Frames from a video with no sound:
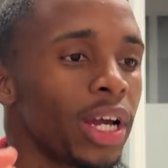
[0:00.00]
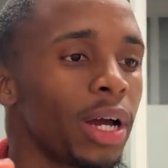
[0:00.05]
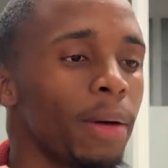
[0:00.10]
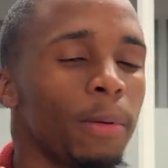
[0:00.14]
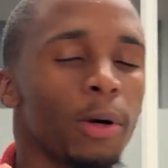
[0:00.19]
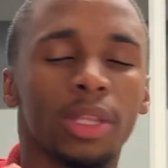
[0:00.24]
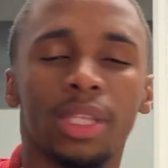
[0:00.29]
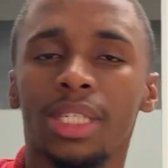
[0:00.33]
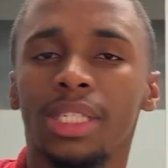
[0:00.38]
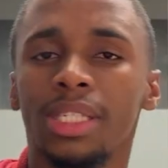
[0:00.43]

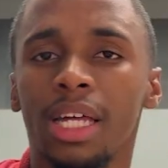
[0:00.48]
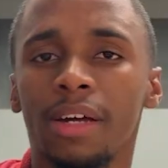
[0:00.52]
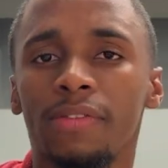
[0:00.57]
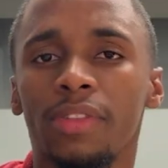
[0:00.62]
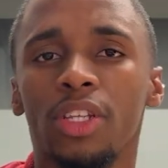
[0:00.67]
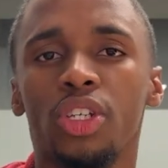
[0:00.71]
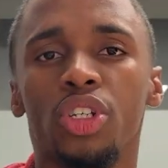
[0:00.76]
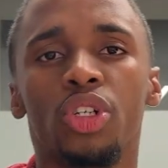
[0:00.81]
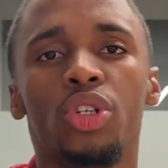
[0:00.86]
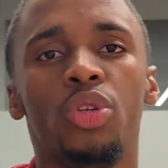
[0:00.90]
about the stuff
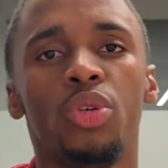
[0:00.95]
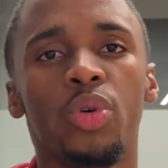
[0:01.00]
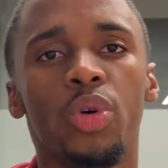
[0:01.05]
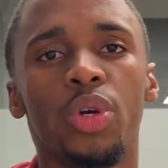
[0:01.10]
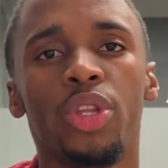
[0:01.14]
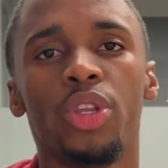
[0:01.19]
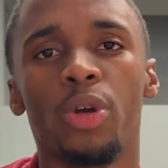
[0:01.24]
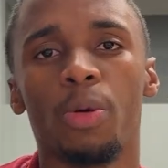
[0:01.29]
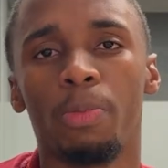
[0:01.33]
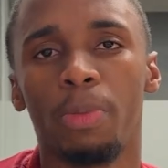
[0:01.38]
that you do
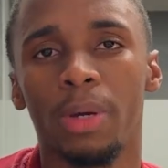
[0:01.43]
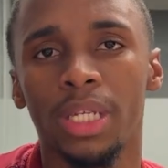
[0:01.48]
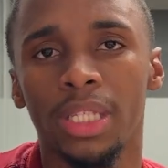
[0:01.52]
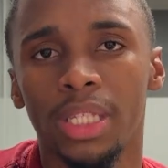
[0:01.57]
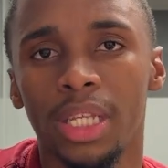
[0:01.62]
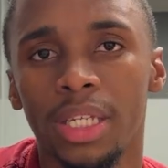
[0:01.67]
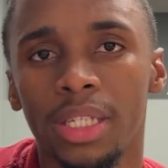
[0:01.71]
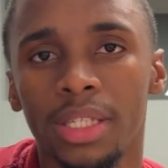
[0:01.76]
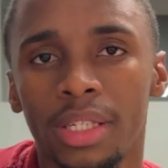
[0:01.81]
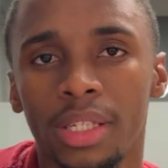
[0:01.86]
in your
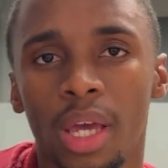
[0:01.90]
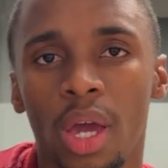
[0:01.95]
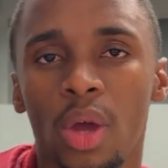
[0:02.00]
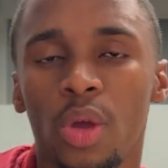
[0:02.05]
business,